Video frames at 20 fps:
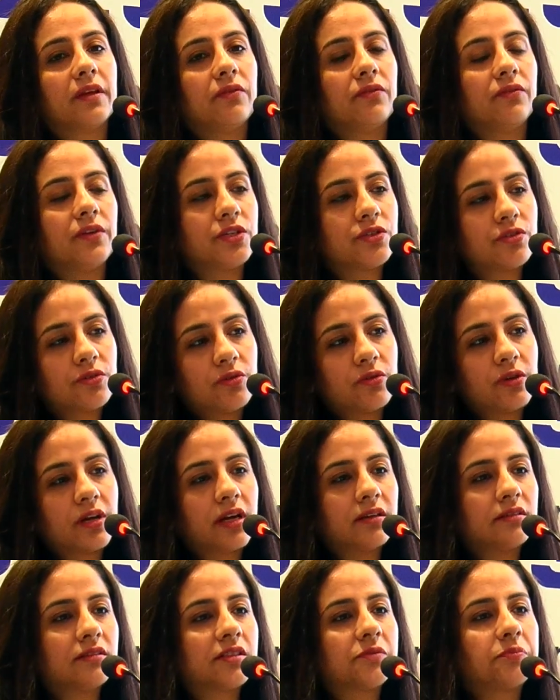We should know
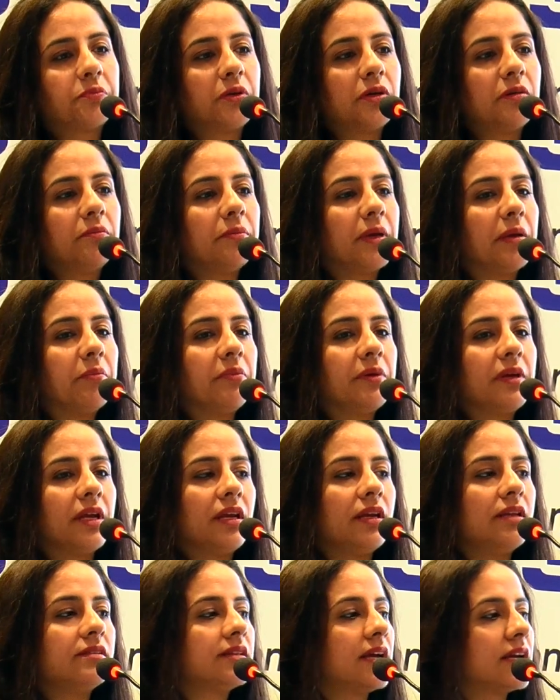that the sperm
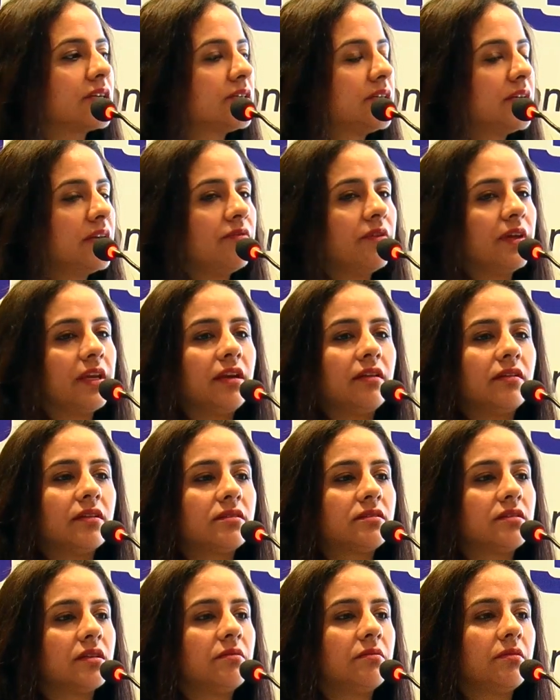membrane is actually very
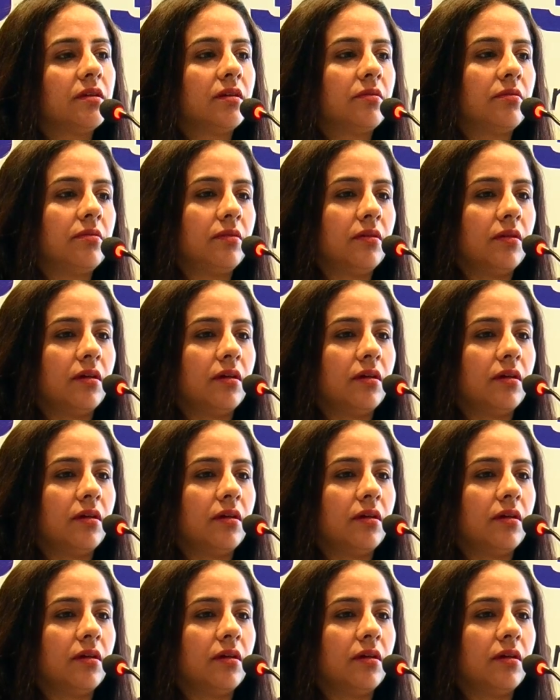rich in